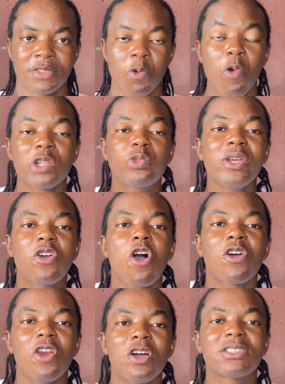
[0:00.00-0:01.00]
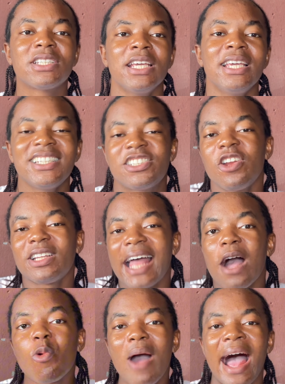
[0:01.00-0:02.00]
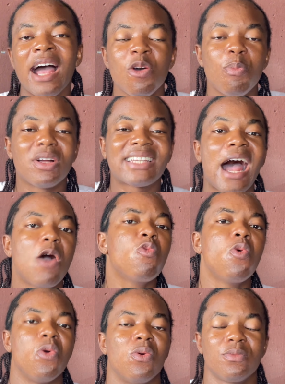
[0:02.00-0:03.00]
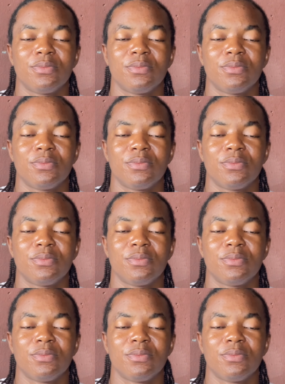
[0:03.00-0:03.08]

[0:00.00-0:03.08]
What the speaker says: What we call cloth is not Aqua, but Awu.